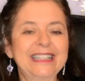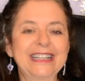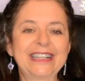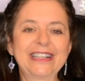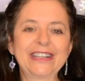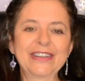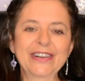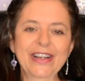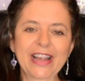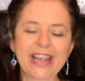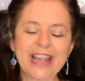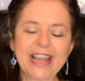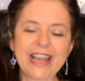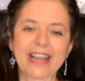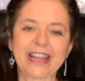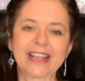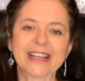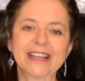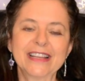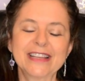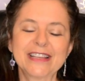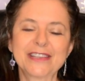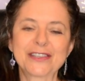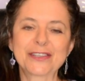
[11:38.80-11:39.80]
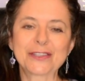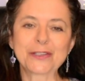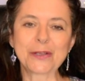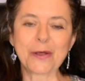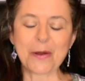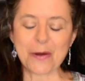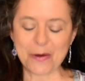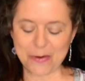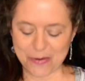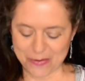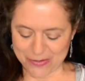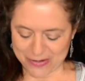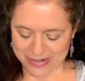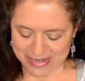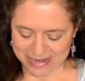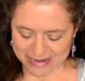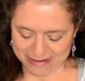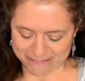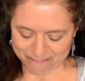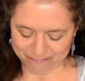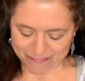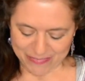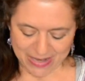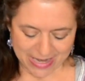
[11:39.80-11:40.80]
Okay, so
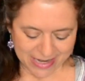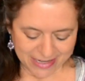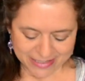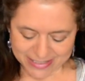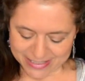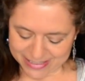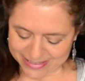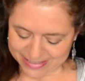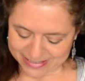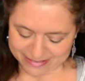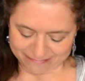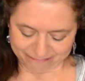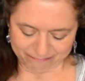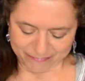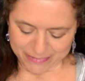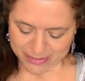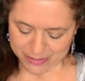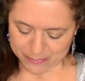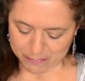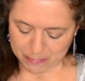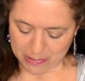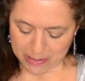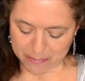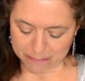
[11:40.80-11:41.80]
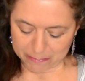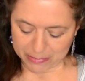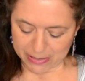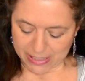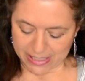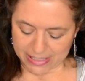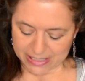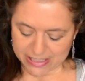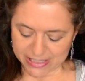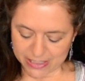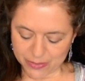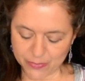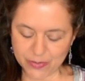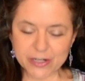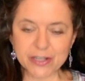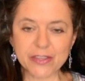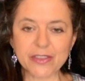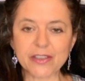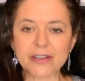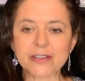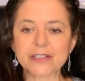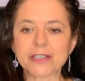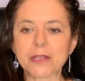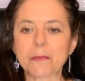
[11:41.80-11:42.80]
I'm just being blunt. So
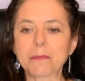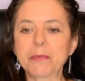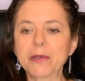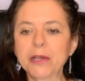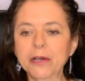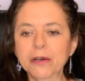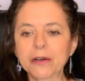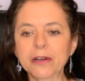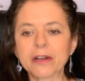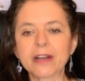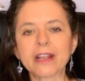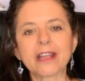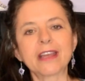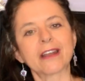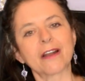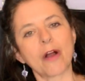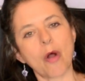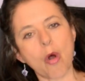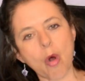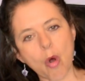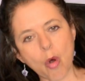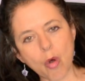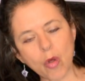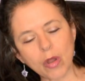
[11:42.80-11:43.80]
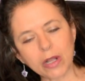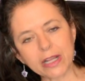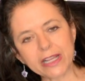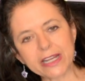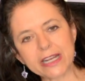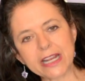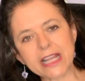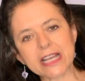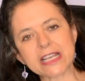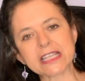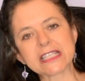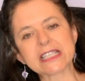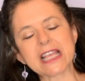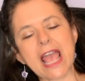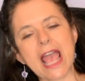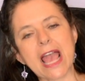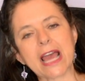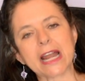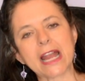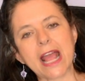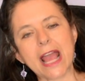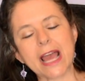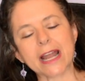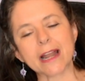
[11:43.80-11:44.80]
there's a purity and a holiness
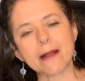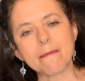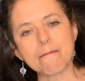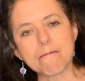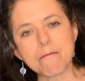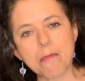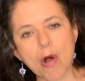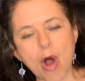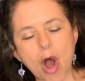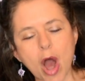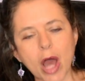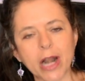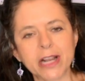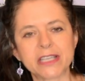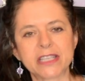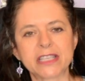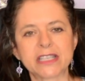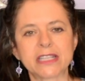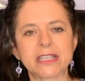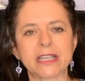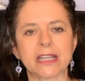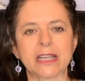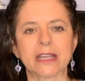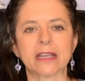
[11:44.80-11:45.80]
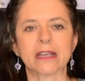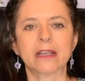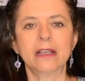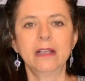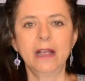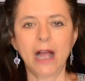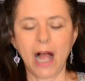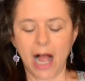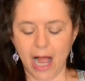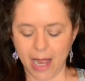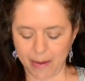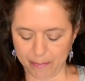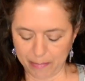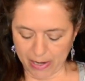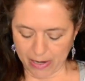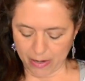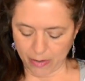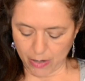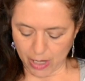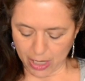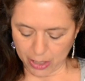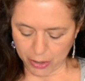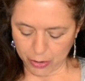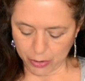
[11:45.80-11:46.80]
and a modesty
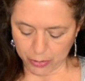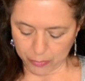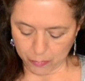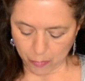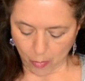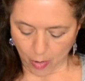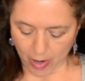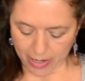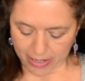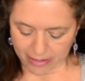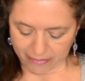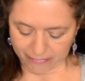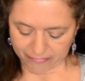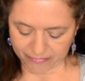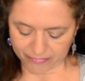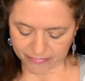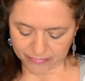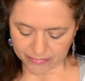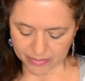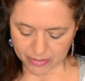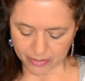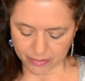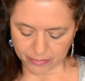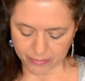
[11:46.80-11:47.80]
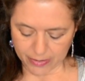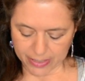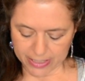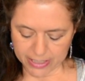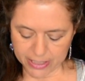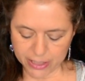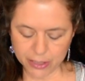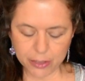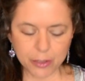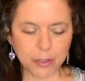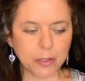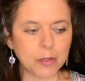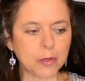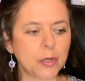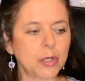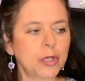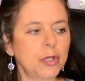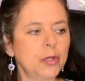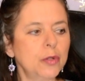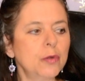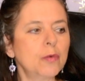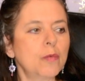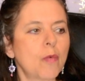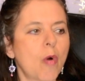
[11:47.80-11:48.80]
about a good wife, all right?
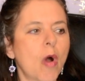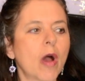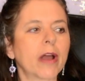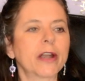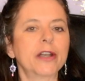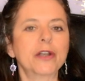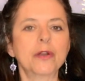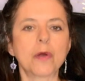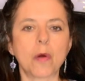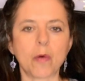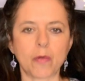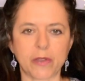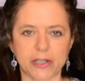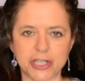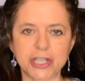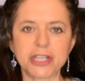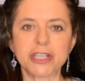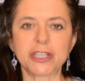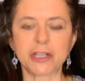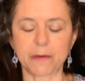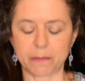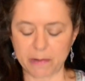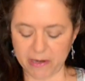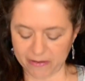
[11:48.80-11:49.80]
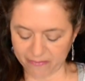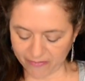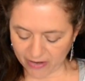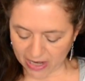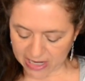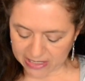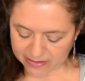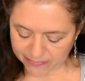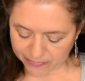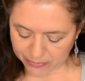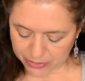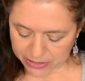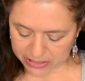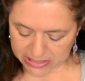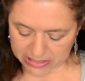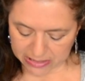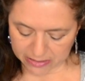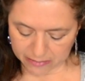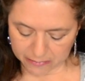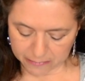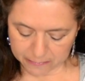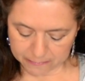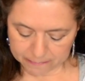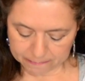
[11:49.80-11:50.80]
You want to know that she's going to be faithful to
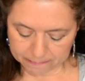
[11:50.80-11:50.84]
you,